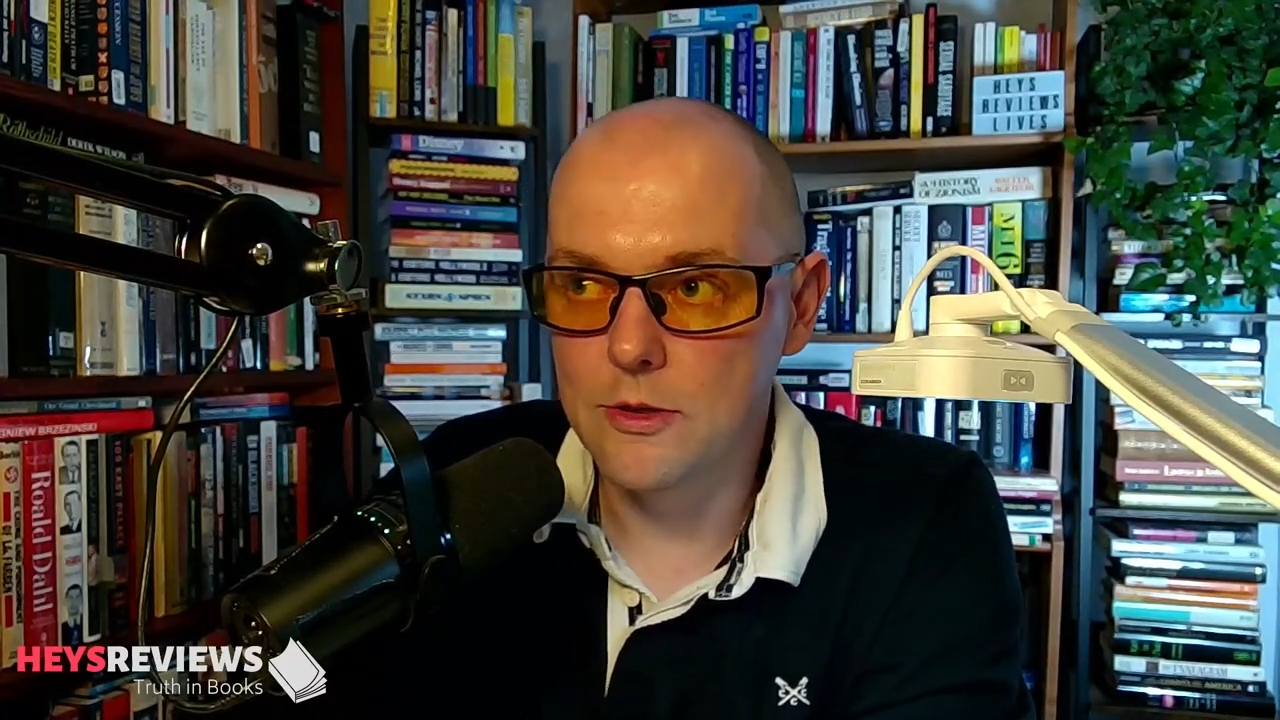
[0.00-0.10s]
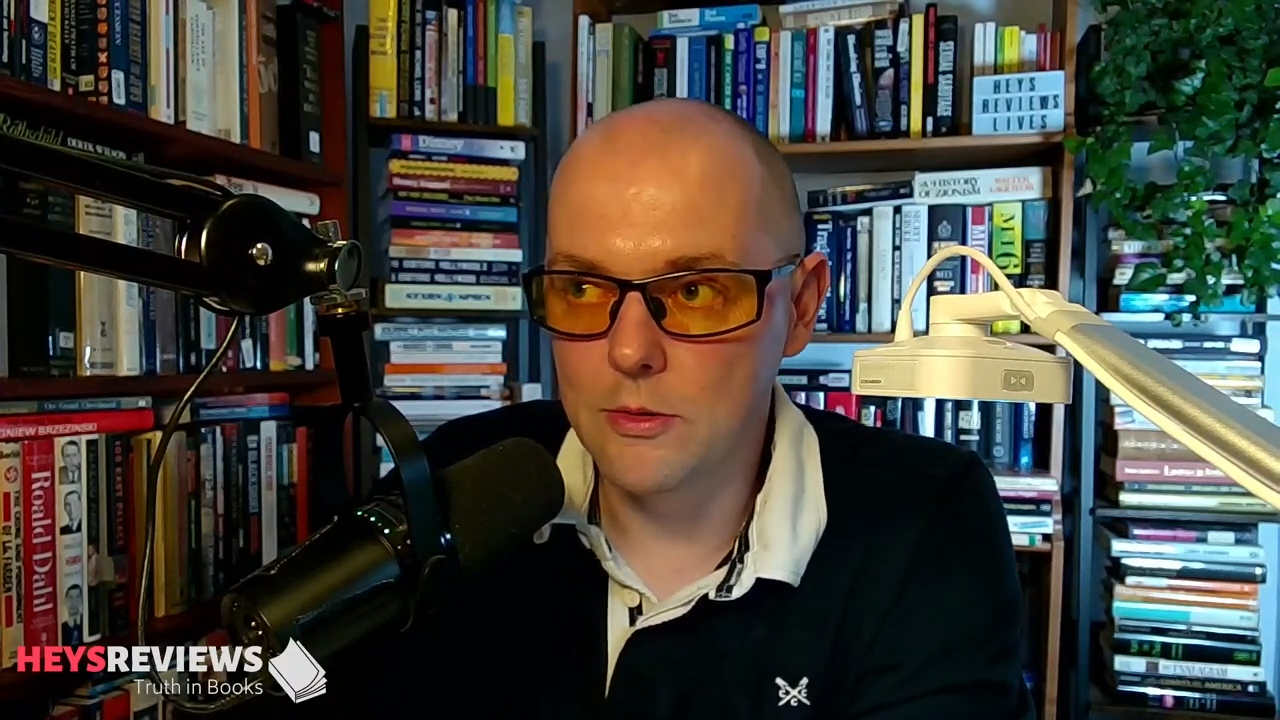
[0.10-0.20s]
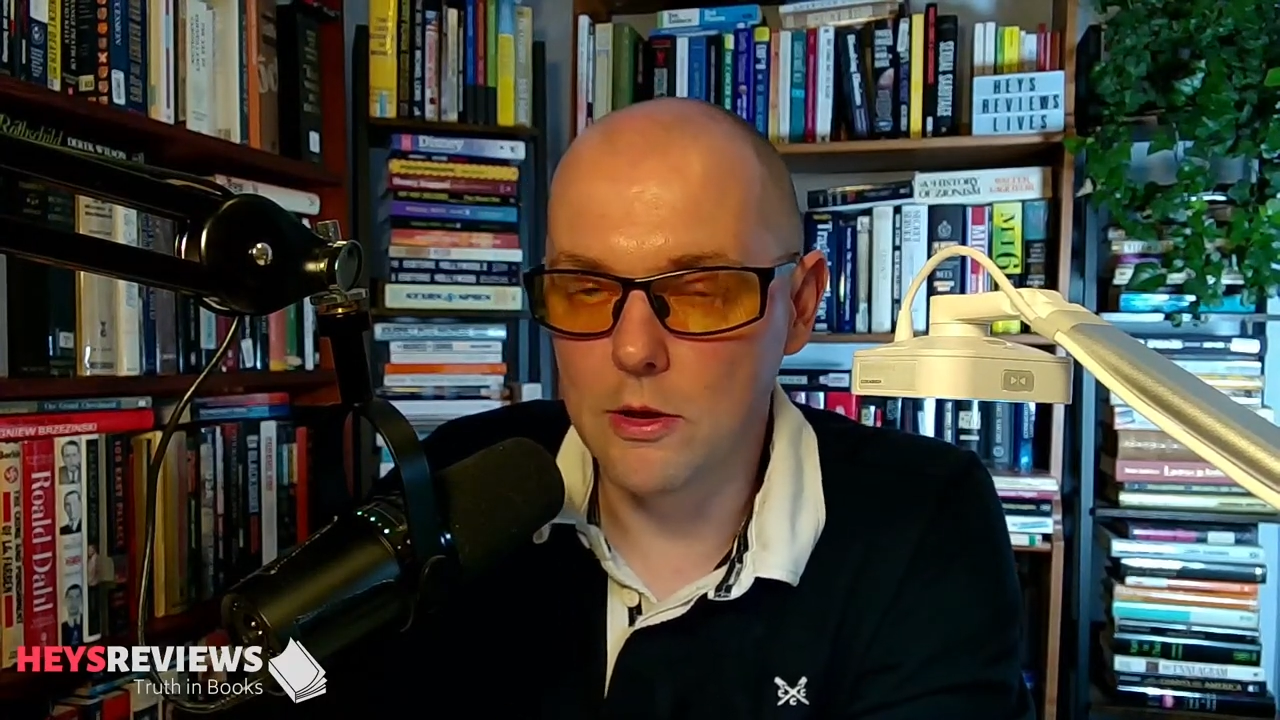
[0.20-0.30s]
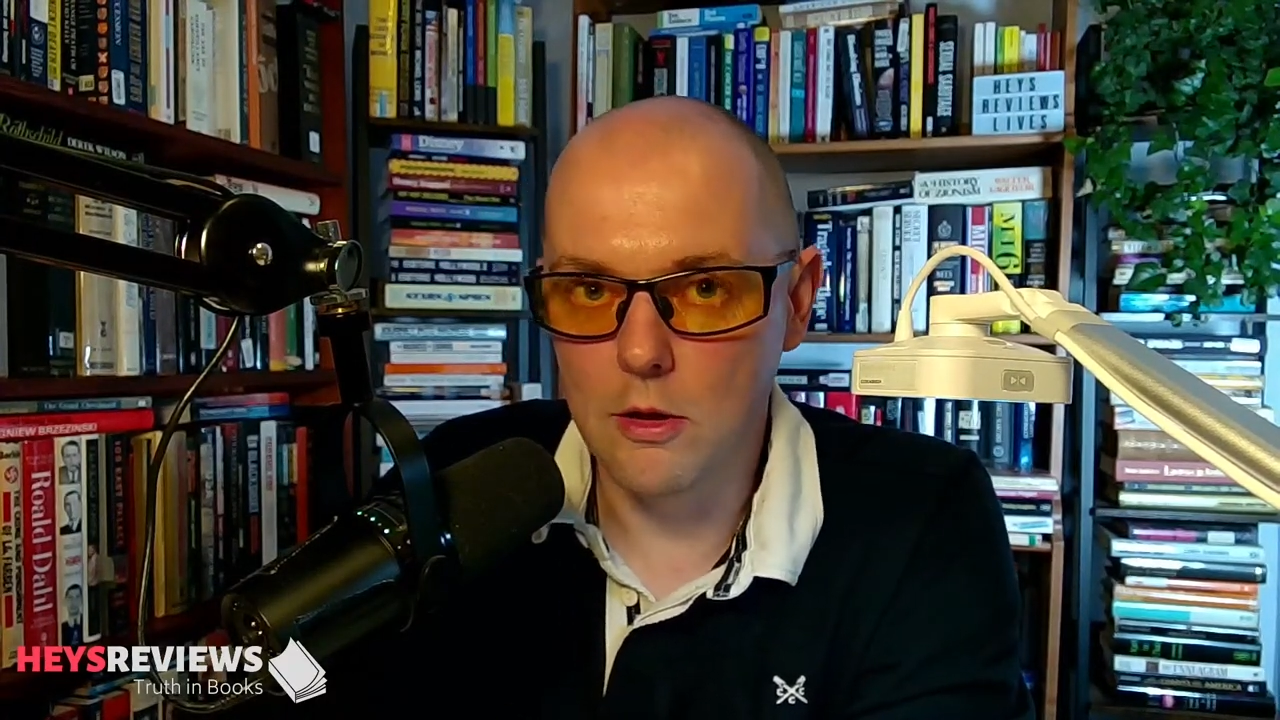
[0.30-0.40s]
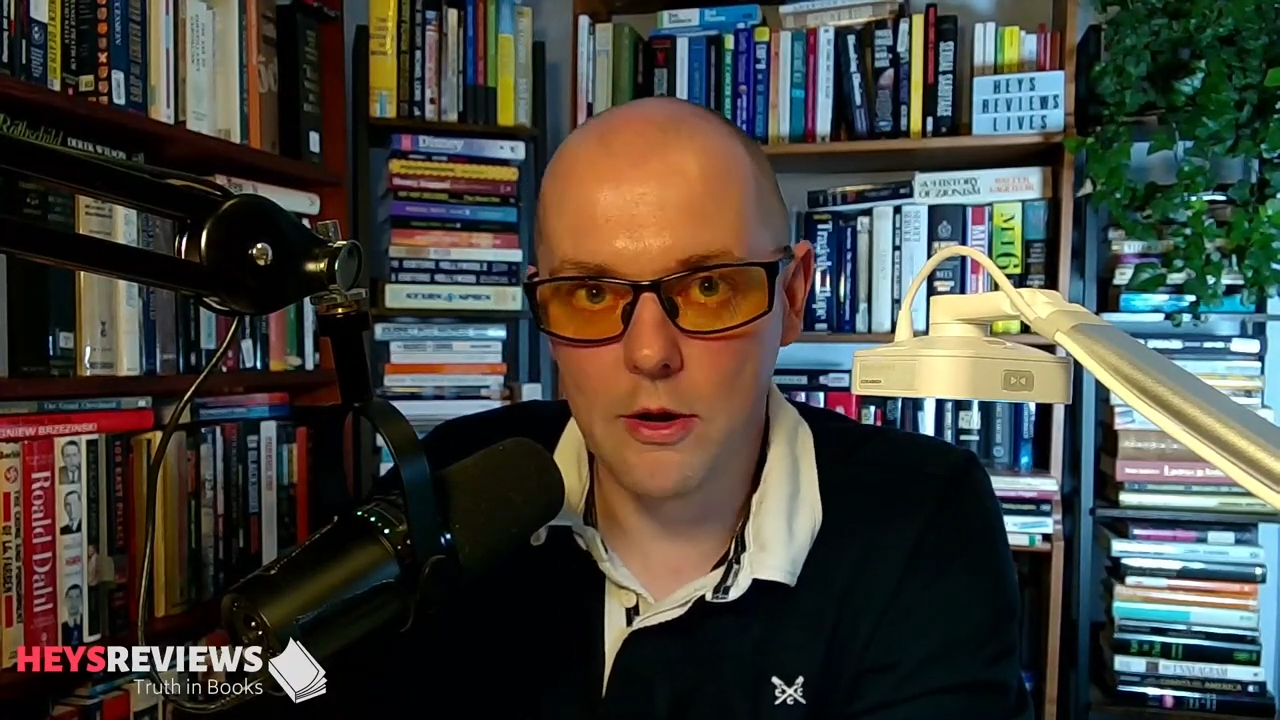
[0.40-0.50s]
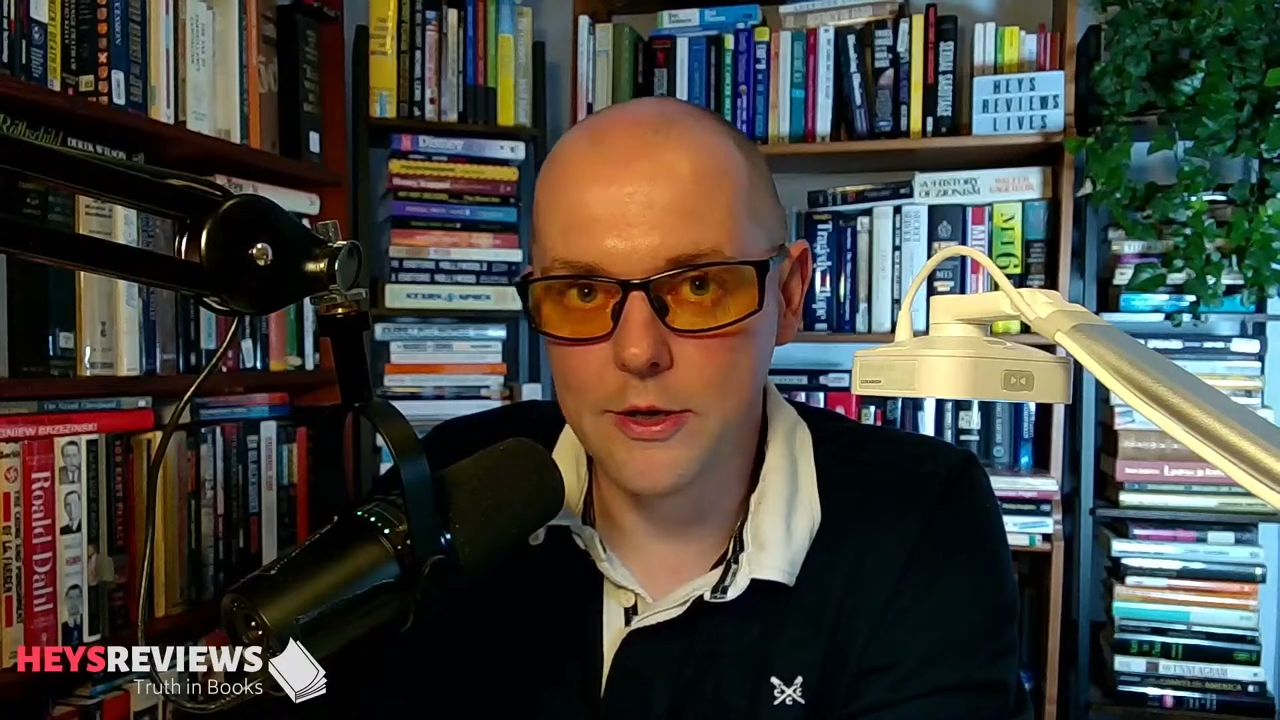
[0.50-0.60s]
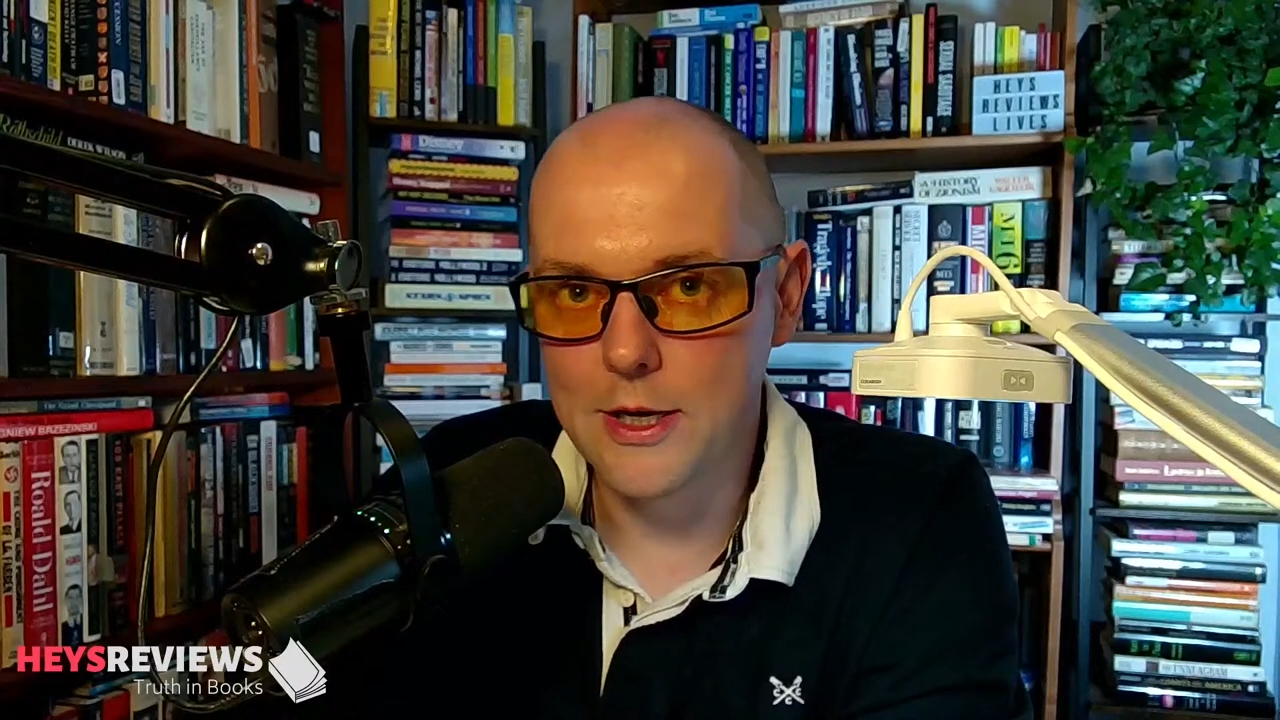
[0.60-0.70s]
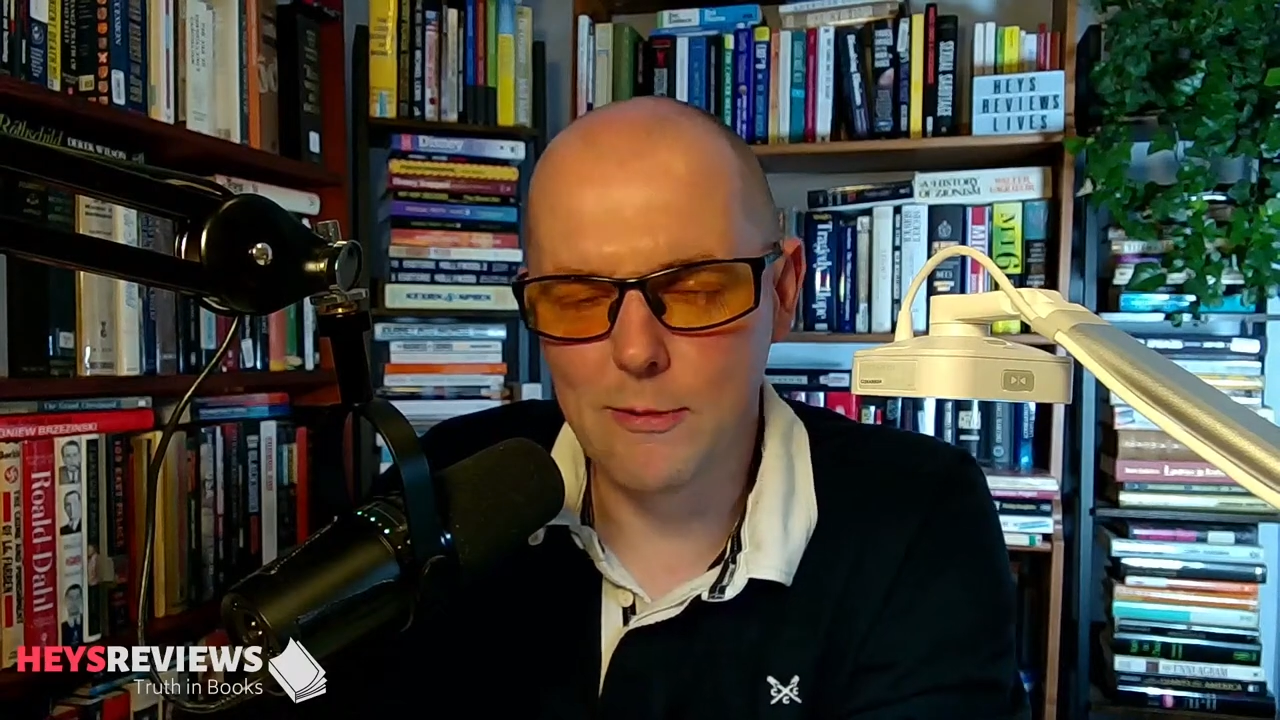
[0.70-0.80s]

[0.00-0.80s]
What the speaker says: to a lot of,